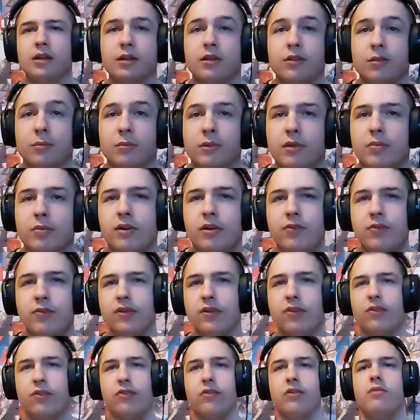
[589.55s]
Sometimes I
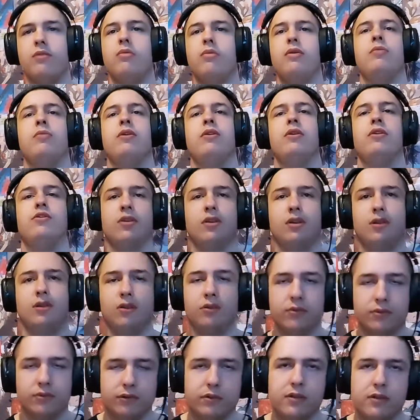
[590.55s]
feel such a deep admiration and
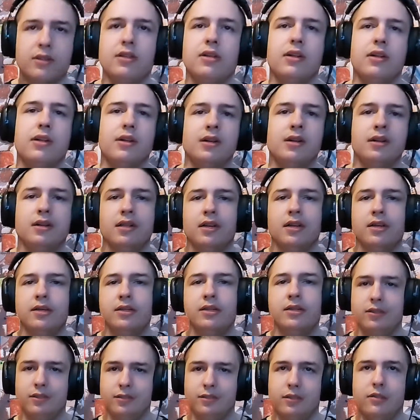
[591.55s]
love, I
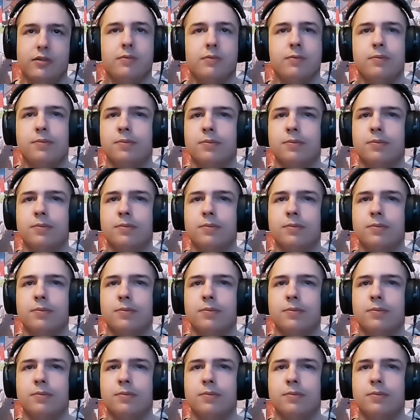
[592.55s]
guess.